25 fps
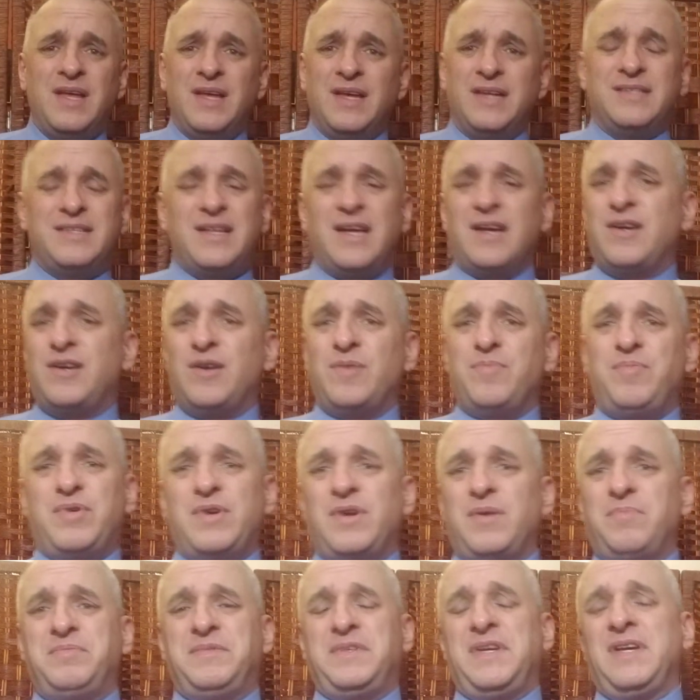he's not going to
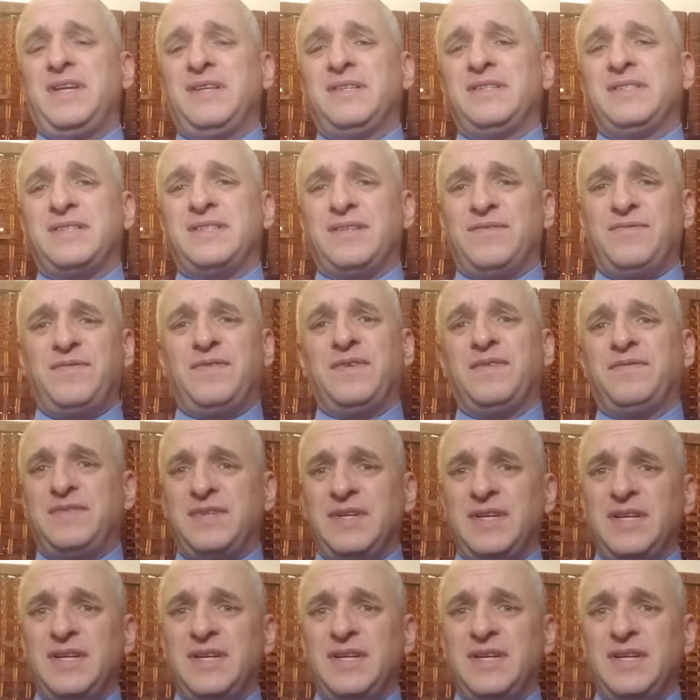put up 10s and 15s.